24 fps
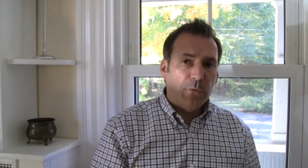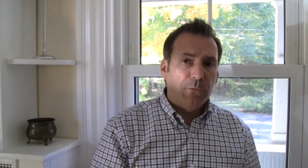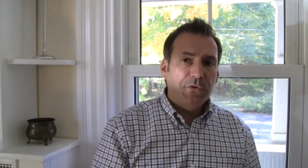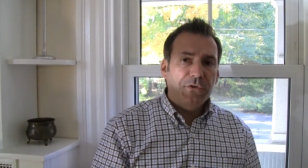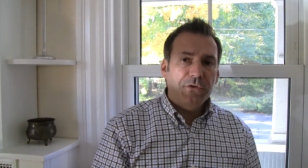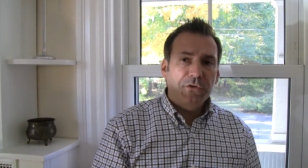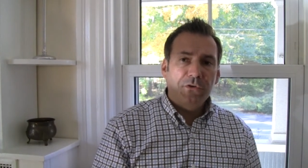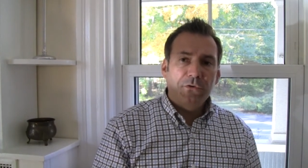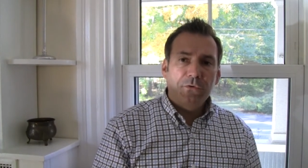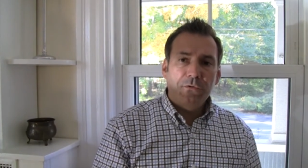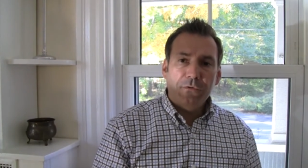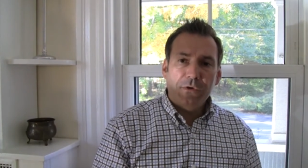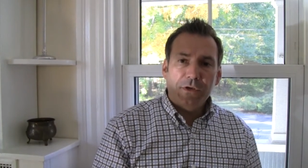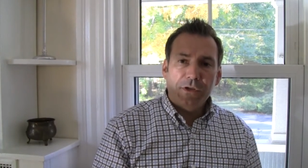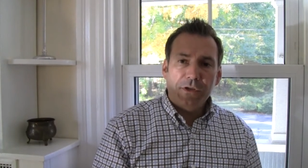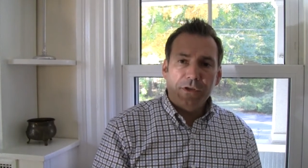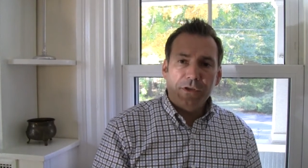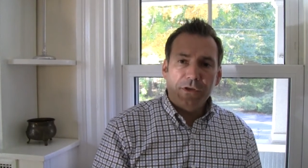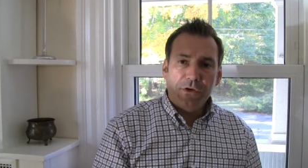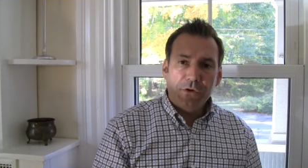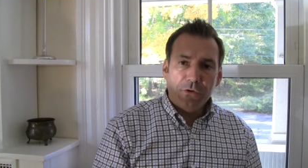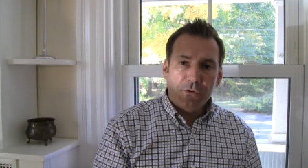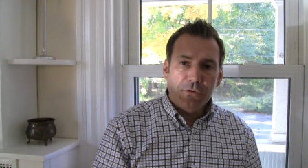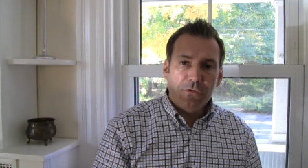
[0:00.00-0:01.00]
you
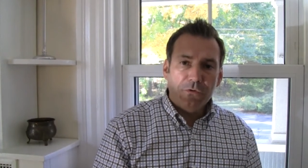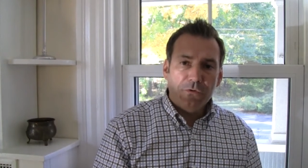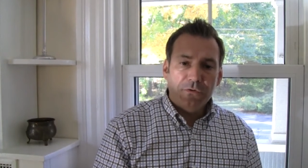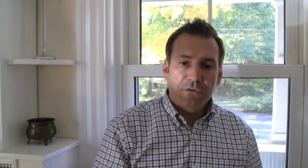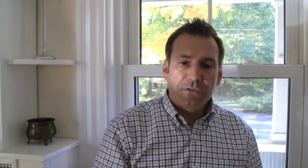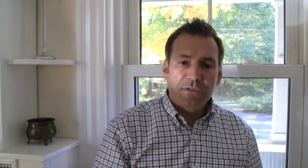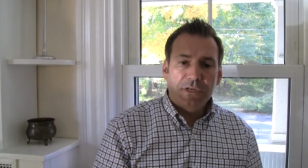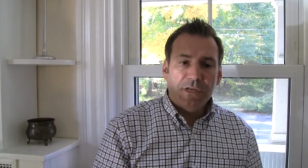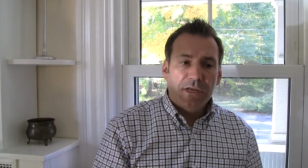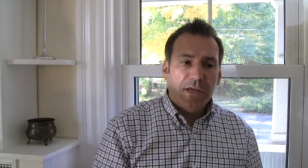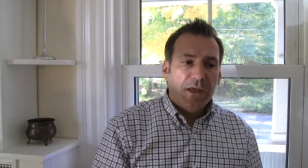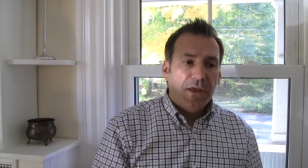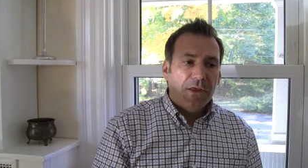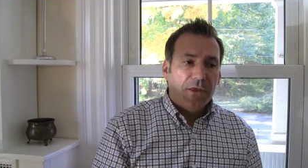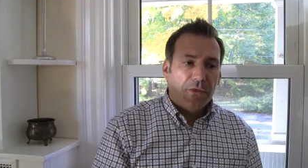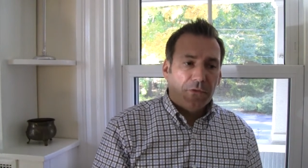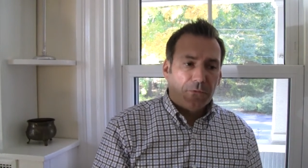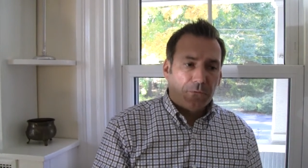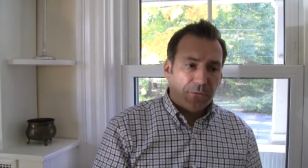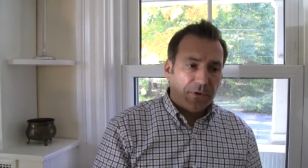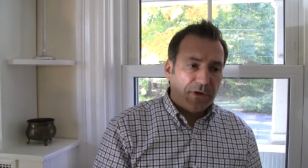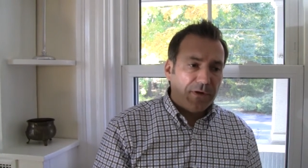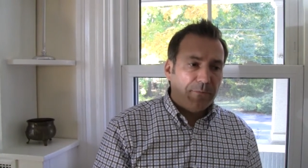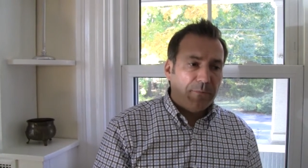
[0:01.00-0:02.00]
use
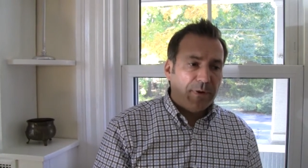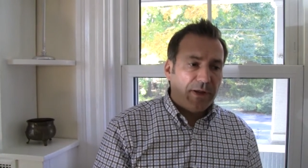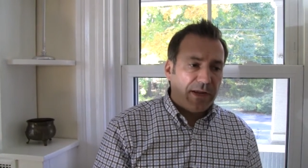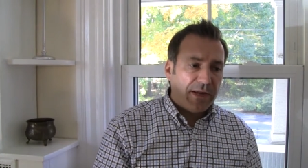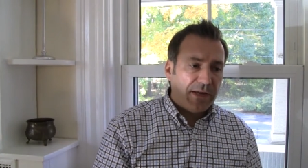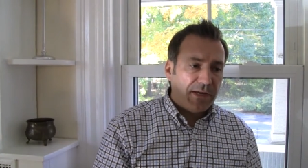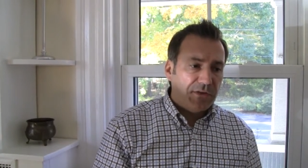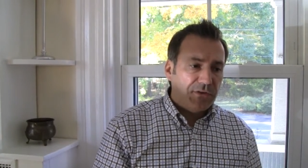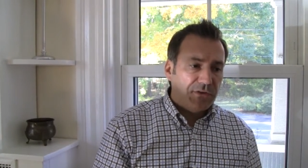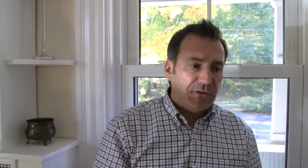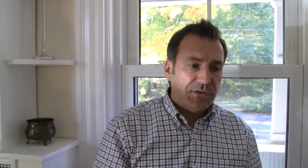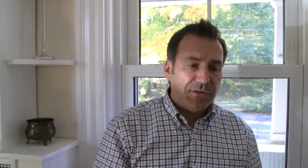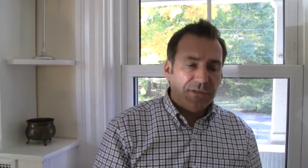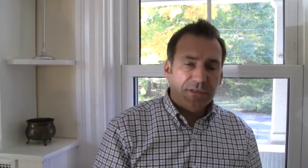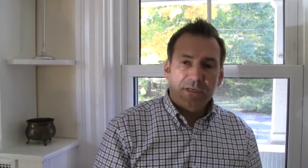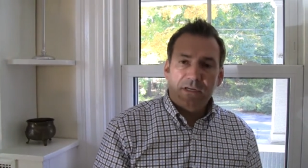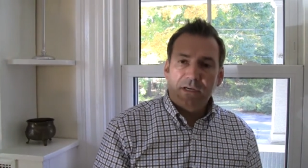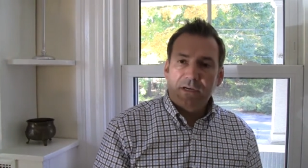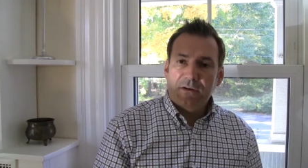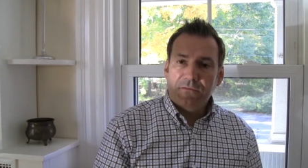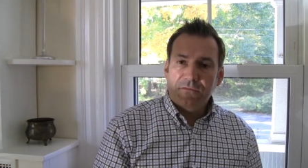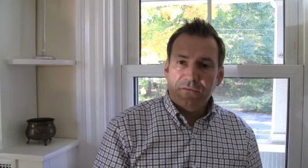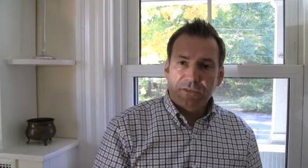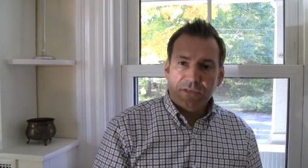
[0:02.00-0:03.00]
3 pages
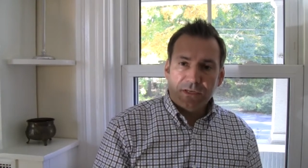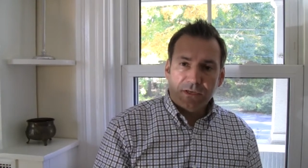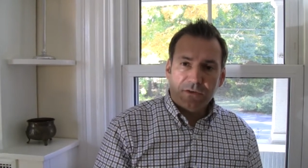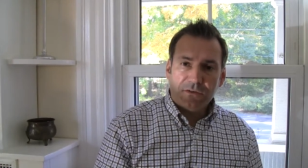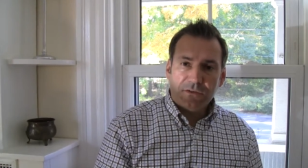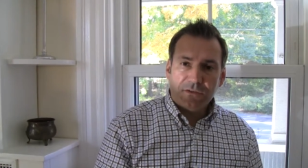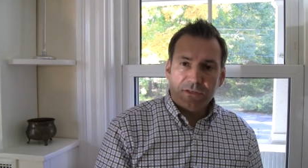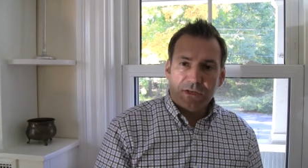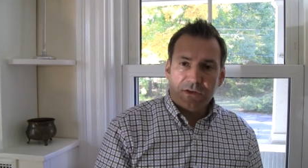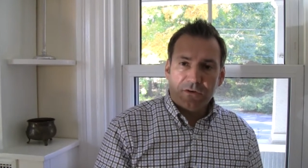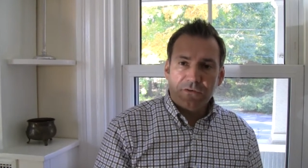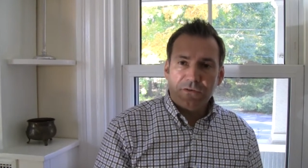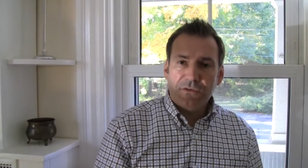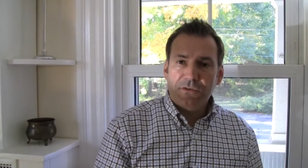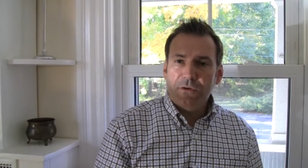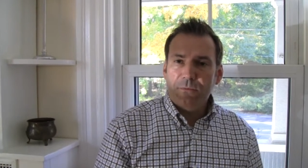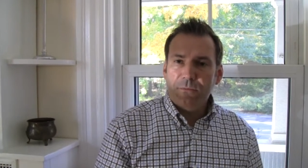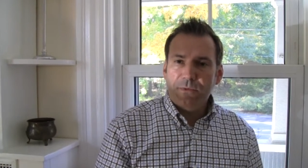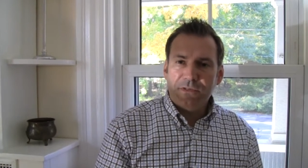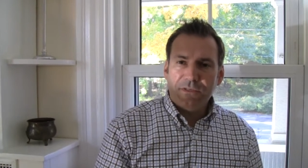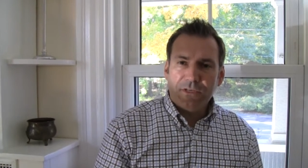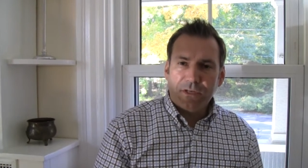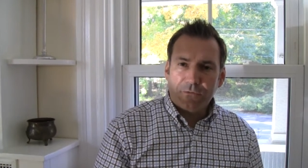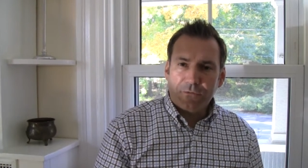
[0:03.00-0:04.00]
of sales letters?
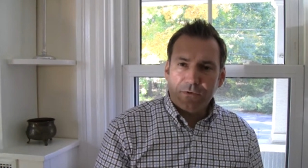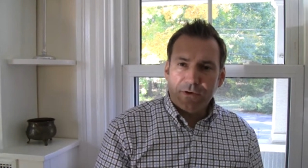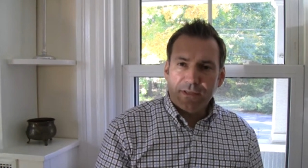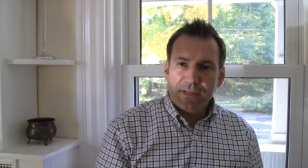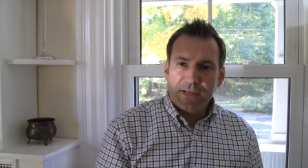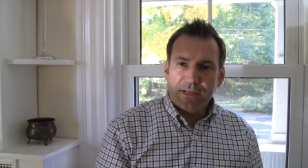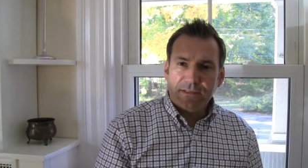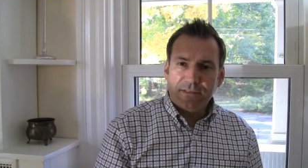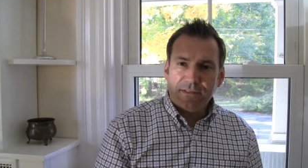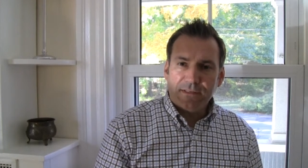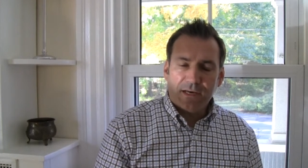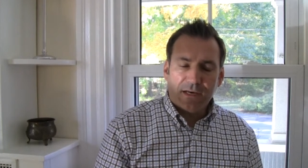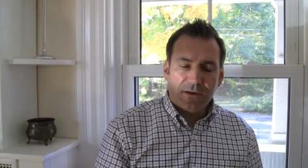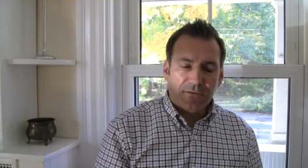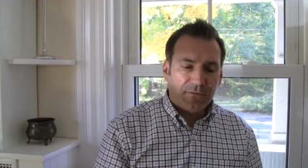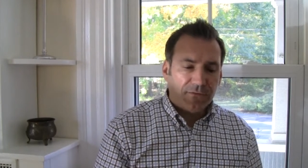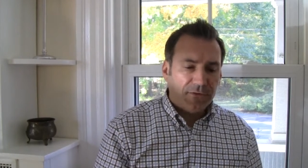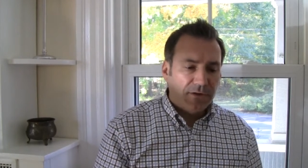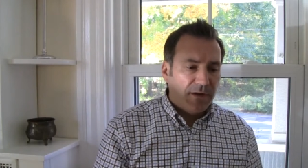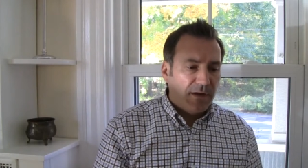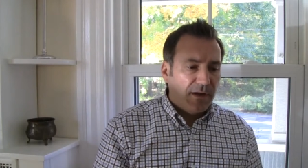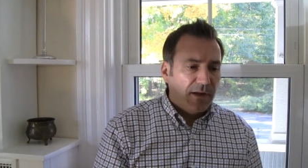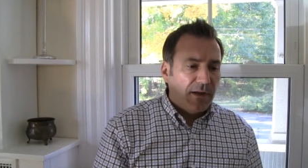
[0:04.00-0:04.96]
Nobody's going to read that stuff.